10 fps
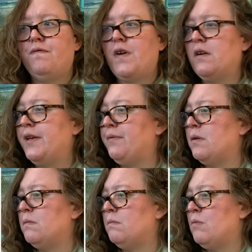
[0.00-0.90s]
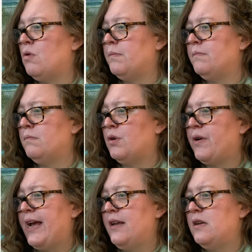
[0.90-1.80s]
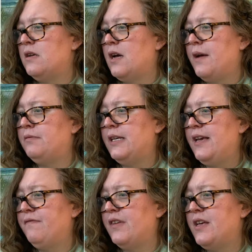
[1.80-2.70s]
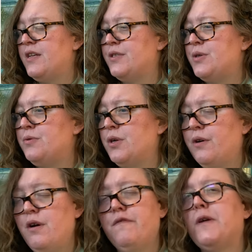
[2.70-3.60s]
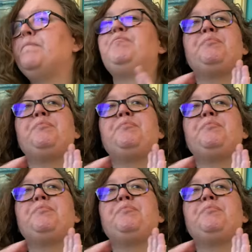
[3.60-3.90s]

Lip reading: Farley Moran, I believe is who took it over.